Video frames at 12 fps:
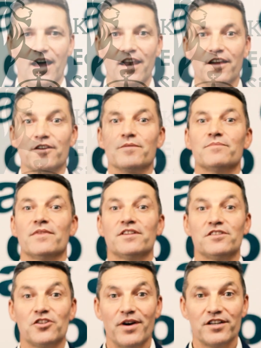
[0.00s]
Hello,
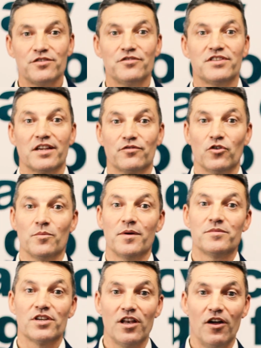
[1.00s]
as the Director of Sixth Form,
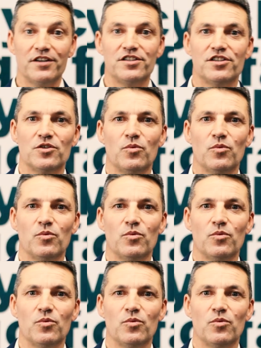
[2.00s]
I'm delighted